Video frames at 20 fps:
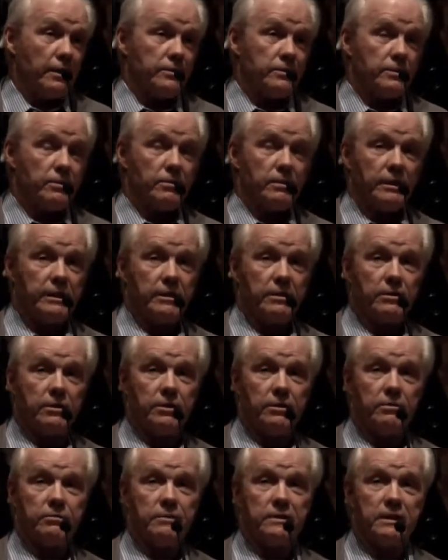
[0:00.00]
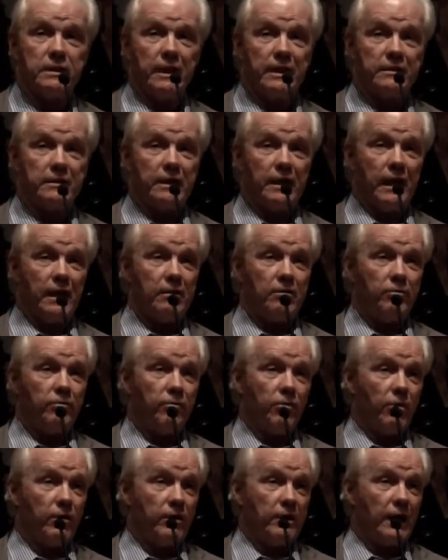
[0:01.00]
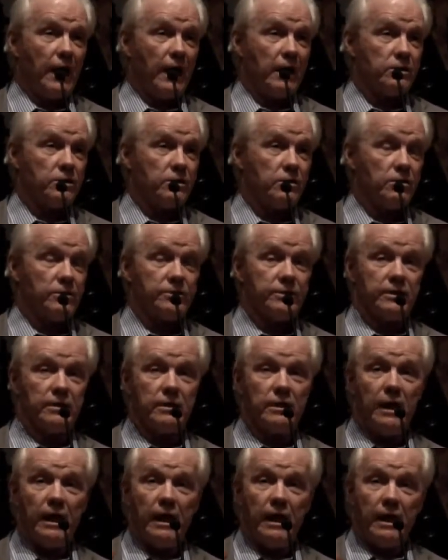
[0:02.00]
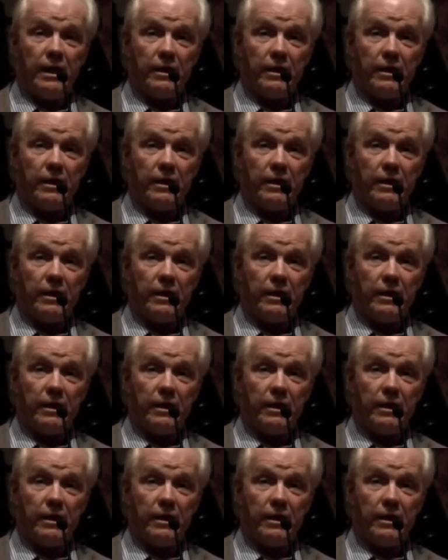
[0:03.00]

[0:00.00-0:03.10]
certainly in terms of designated foreign nationals, and